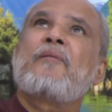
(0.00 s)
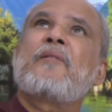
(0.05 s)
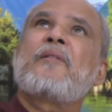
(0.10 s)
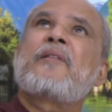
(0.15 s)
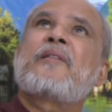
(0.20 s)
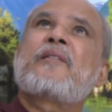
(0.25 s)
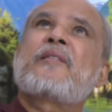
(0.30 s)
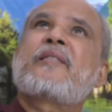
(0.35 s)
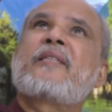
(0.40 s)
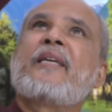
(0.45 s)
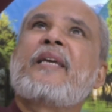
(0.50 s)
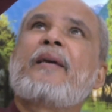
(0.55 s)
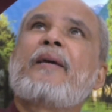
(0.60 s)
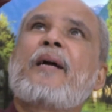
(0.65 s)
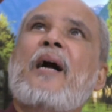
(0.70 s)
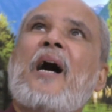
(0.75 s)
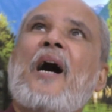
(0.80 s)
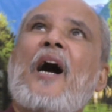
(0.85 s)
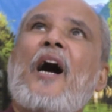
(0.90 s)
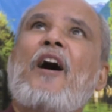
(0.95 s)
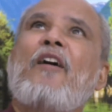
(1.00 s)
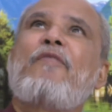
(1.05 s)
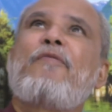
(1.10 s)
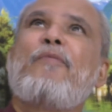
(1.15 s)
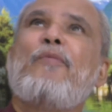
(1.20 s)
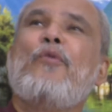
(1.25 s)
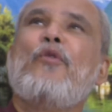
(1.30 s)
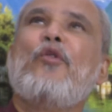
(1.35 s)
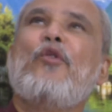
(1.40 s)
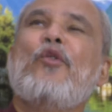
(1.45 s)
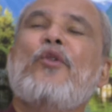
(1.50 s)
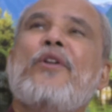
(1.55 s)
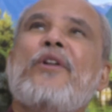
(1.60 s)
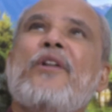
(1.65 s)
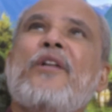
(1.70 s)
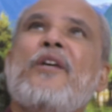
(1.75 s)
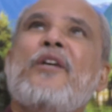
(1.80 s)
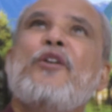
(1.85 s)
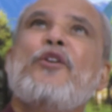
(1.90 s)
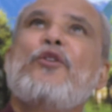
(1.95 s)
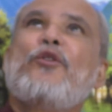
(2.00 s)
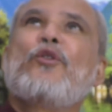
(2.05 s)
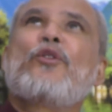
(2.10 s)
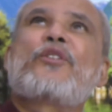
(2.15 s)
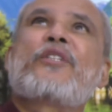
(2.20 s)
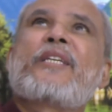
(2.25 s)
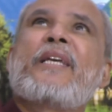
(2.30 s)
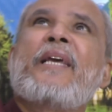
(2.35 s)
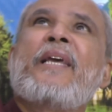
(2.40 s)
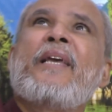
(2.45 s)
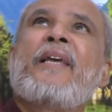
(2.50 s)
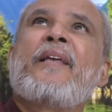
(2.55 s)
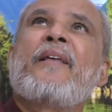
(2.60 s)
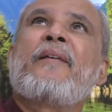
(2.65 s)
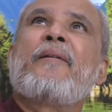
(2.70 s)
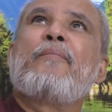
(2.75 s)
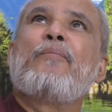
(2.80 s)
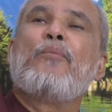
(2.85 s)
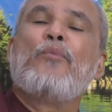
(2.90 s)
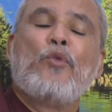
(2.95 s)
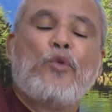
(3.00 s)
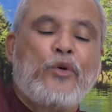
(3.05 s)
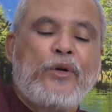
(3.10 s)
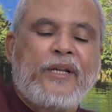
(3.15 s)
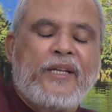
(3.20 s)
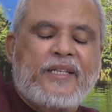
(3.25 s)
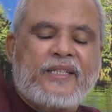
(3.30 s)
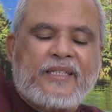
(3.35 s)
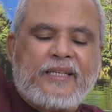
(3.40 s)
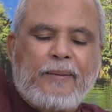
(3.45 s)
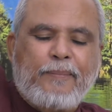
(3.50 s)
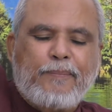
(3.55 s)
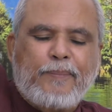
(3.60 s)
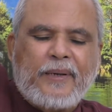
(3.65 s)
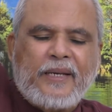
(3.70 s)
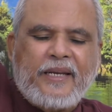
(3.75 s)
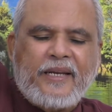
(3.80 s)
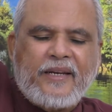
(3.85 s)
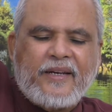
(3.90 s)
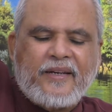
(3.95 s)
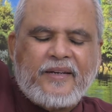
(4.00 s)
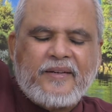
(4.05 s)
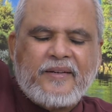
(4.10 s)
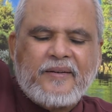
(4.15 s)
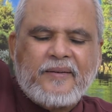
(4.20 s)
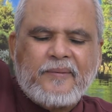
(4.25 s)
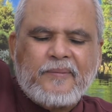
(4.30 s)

seeing half moon, you see moon is complete.